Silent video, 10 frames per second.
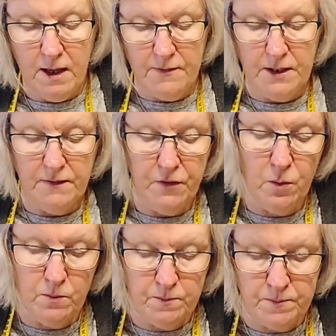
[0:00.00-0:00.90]
I've done a
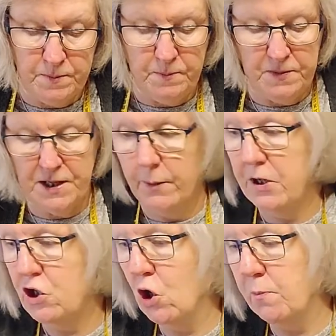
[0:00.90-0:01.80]
few
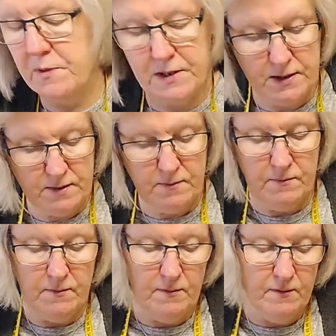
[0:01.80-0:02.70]
sewing jobs
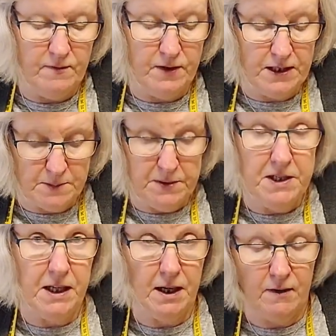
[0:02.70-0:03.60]
for these
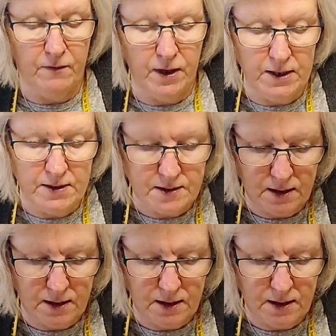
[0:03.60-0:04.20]
particular friends.